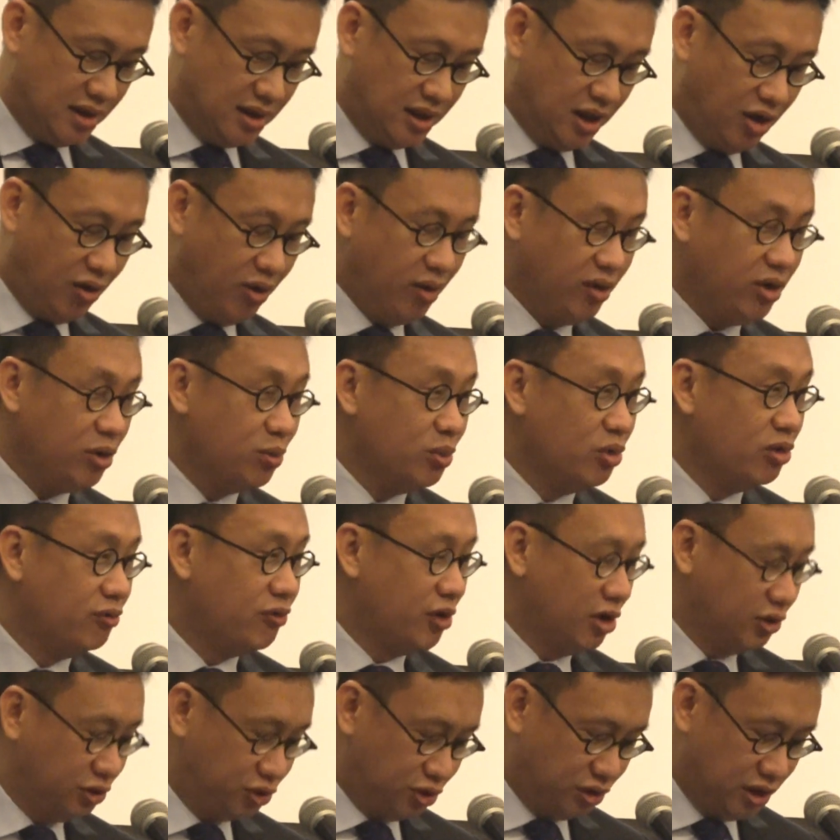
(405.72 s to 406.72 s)
Now I want to
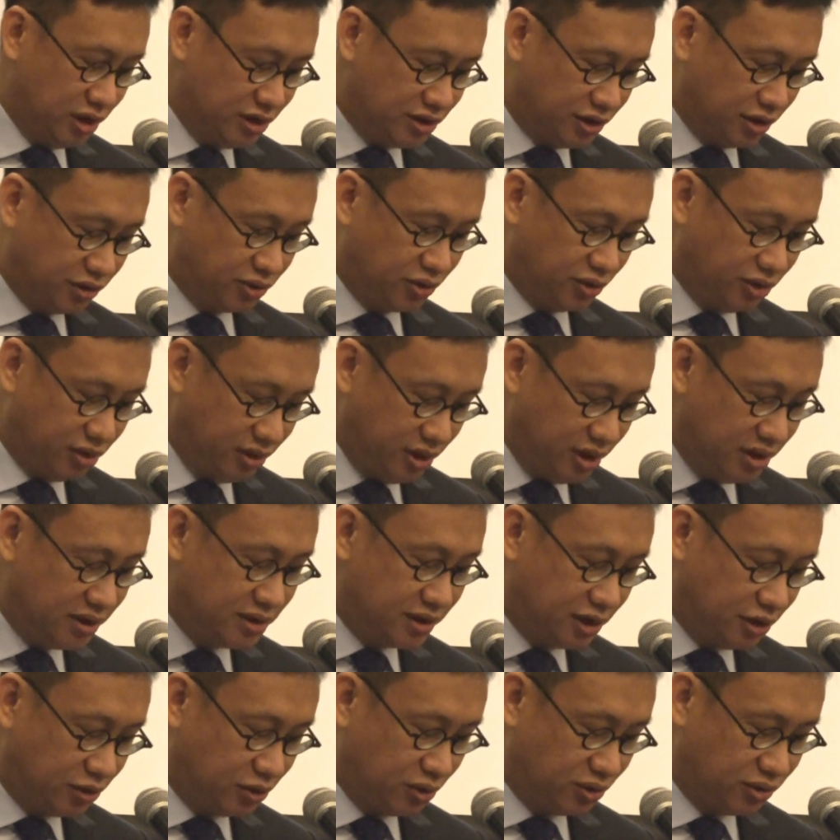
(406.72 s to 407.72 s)
move on to
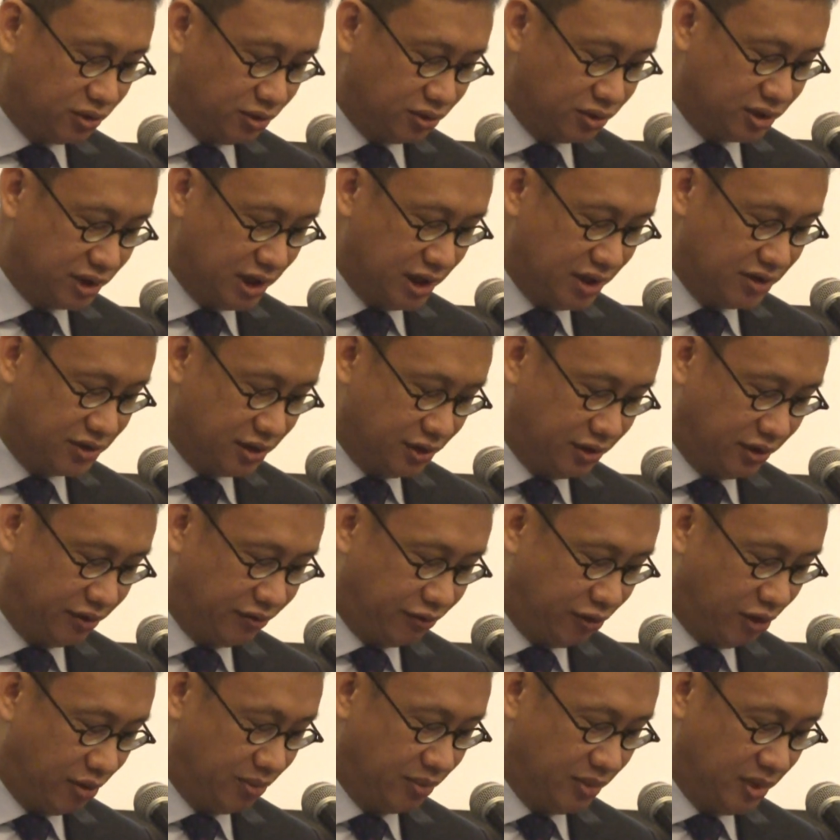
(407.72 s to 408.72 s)
institutional change and
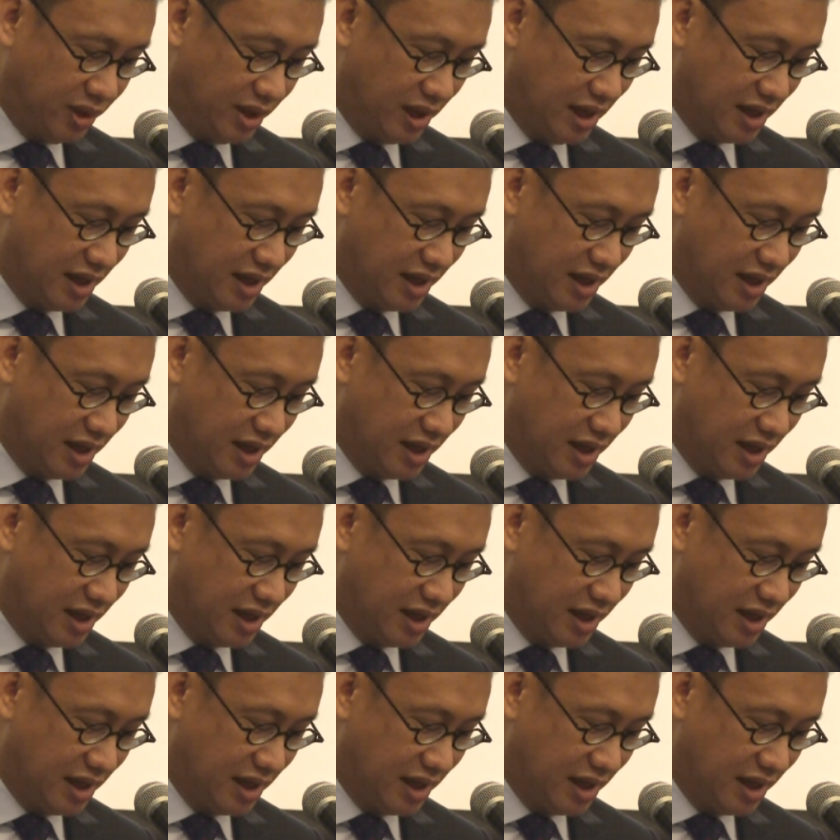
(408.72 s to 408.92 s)
reform.